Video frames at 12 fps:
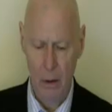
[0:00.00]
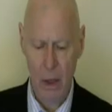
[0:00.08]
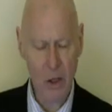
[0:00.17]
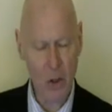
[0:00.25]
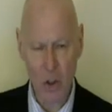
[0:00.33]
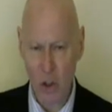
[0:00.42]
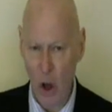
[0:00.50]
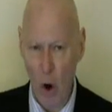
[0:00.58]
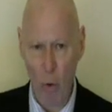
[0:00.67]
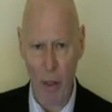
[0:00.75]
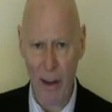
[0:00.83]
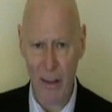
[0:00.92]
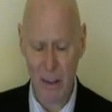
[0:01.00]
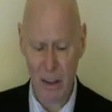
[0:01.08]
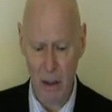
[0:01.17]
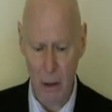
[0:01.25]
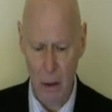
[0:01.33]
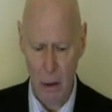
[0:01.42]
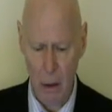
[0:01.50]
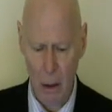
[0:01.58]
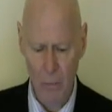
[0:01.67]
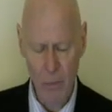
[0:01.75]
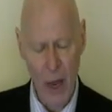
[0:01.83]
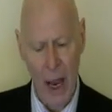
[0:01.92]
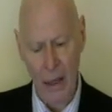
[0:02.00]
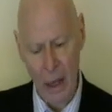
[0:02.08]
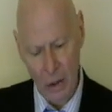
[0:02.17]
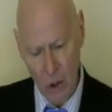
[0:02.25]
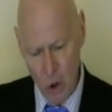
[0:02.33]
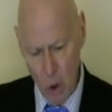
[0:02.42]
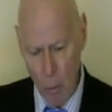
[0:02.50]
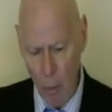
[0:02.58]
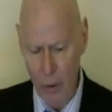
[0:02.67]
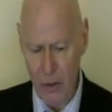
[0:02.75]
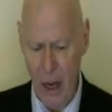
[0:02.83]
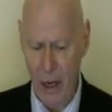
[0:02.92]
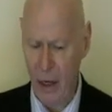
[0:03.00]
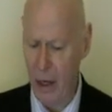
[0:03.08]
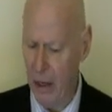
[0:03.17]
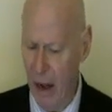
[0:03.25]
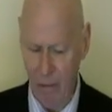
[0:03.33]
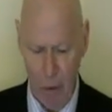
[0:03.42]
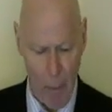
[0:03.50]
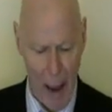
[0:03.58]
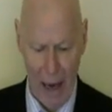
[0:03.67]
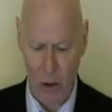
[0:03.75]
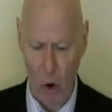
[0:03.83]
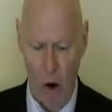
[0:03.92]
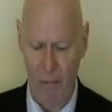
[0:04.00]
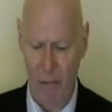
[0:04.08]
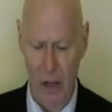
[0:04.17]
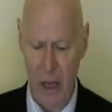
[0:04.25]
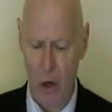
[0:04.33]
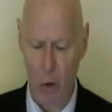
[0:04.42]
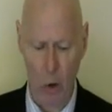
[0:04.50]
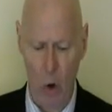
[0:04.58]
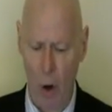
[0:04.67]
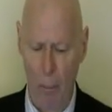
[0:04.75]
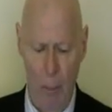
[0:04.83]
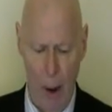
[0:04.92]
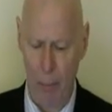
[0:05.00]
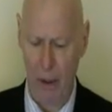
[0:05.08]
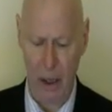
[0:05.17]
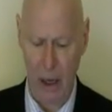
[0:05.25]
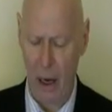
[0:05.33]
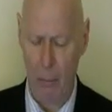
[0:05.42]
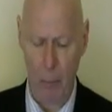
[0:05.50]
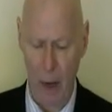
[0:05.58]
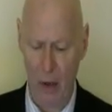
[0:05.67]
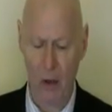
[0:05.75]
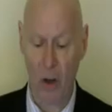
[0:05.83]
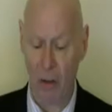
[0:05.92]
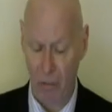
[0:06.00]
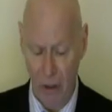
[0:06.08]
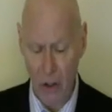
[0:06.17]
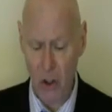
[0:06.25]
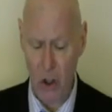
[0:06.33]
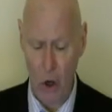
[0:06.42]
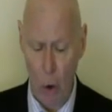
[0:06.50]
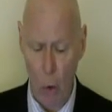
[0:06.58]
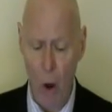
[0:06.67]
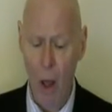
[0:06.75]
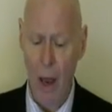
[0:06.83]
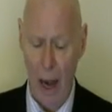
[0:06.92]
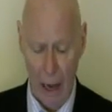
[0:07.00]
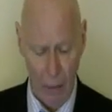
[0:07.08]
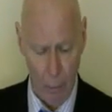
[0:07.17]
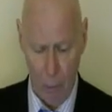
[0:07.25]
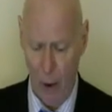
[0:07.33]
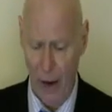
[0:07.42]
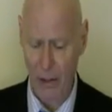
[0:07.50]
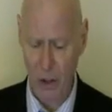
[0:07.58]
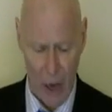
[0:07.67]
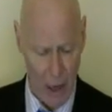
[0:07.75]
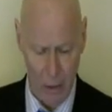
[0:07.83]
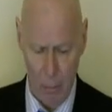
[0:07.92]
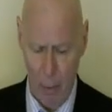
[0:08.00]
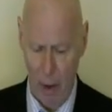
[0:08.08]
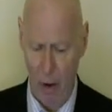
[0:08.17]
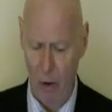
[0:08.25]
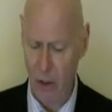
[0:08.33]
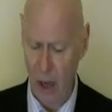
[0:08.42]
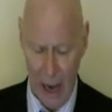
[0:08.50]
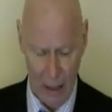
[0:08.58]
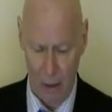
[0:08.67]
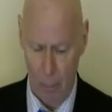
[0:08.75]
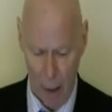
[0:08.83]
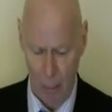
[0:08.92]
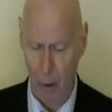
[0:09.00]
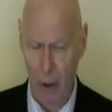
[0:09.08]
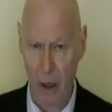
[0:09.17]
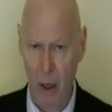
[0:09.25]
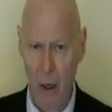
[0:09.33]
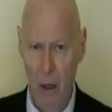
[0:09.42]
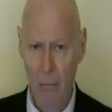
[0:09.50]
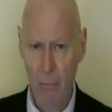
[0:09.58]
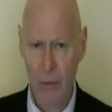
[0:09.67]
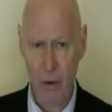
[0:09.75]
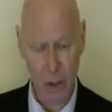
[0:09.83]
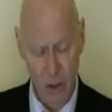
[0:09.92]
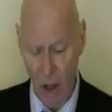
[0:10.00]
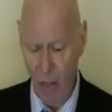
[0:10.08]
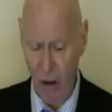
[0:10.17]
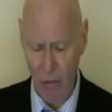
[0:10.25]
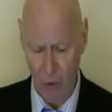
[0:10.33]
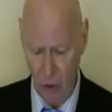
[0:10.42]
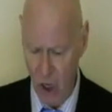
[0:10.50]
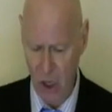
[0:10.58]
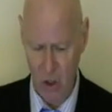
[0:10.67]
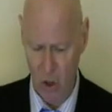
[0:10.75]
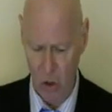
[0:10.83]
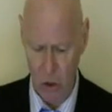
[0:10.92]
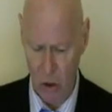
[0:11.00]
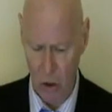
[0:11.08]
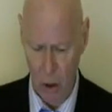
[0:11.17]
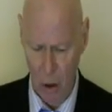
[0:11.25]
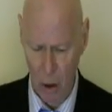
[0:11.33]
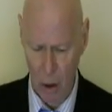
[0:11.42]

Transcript: Teachers know this. And yet the superintendent never backed off the year-long public campaign to convince you and the press and the parents and the public there is nothing for teachers.